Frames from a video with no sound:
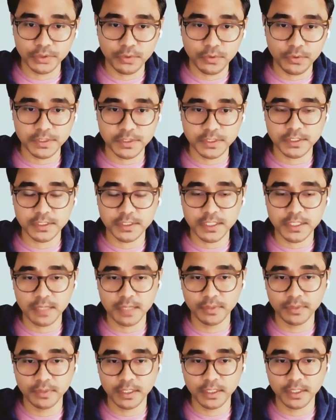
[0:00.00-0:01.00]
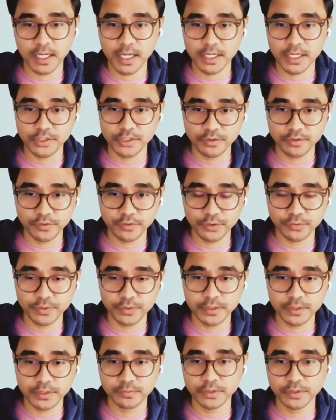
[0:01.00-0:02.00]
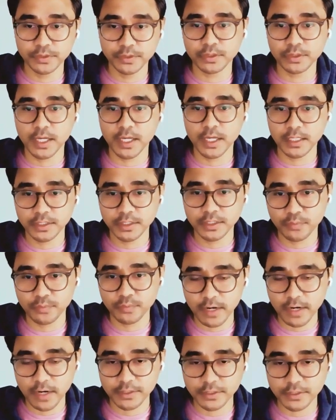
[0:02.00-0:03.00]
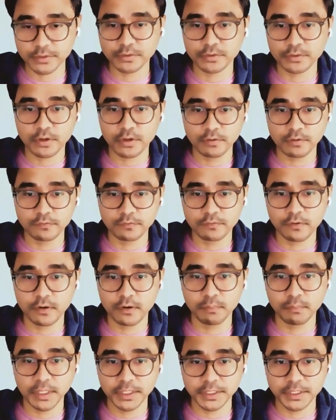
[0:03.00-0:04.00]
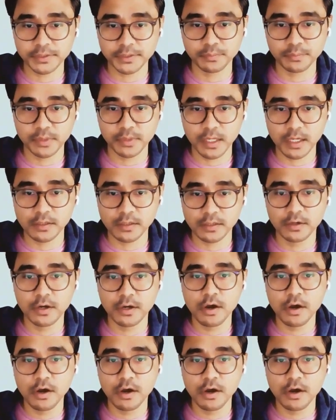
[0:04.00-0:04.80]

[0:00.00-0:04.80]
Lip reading: doses, timing, and review it with your healthcare provider to confirm medication plan